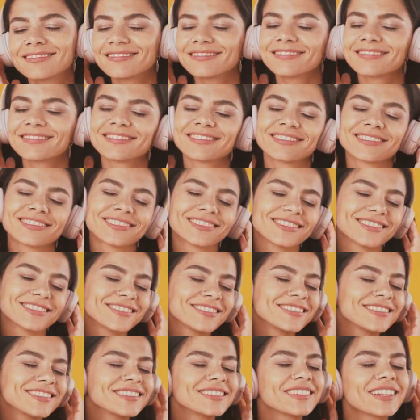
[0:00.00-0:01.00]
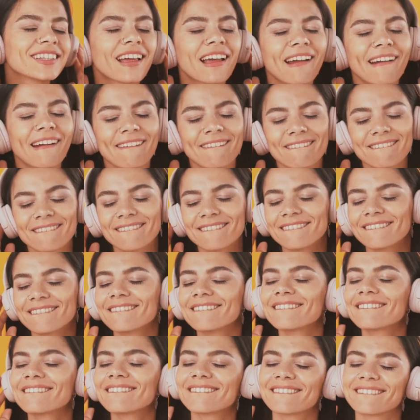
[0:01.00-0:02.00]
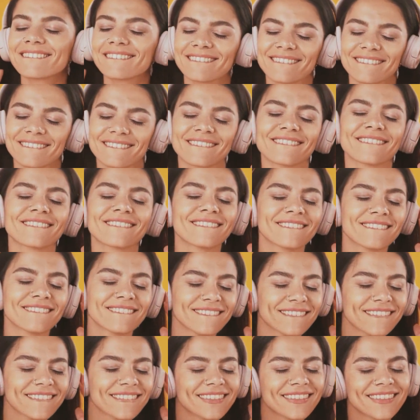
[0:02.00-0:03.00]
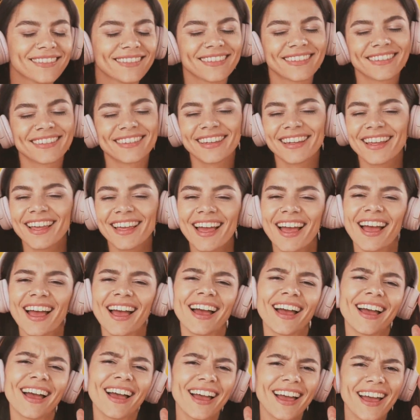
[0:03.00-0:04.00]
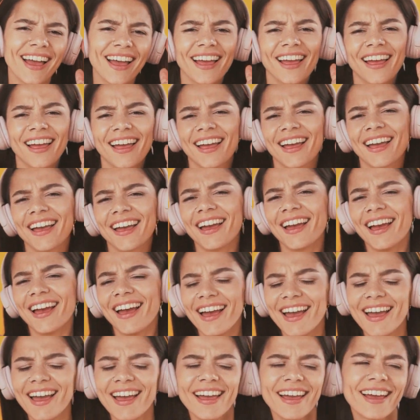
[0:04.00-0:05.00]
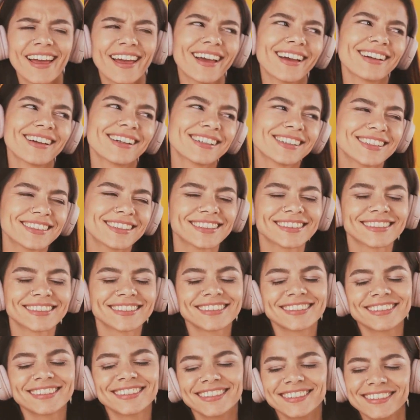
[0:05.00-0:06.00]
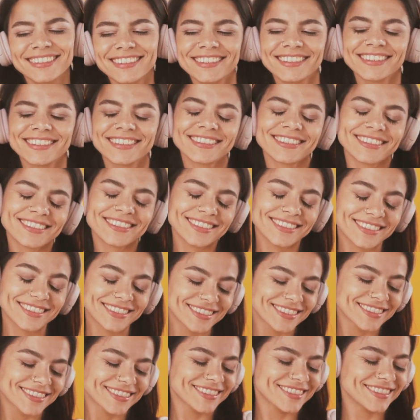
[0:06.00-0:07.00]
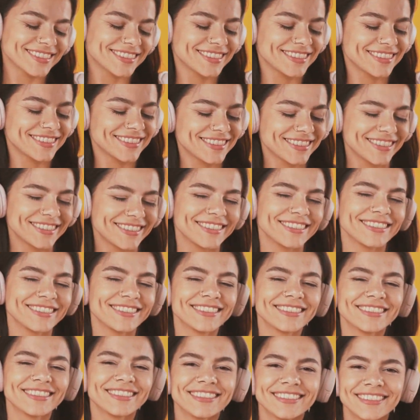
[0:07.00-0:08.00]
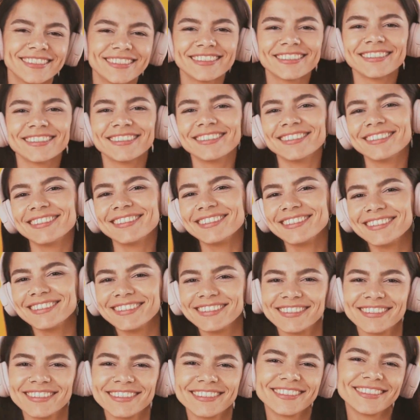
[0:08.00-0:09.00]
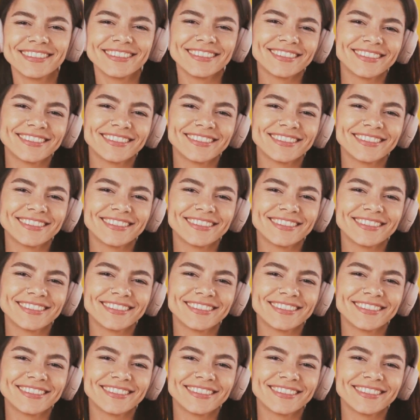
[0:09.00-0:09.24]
It resonates emotionally, reduces stress, aids in grief and loss, enhances cognitive function, fosters self expression, and builds communities.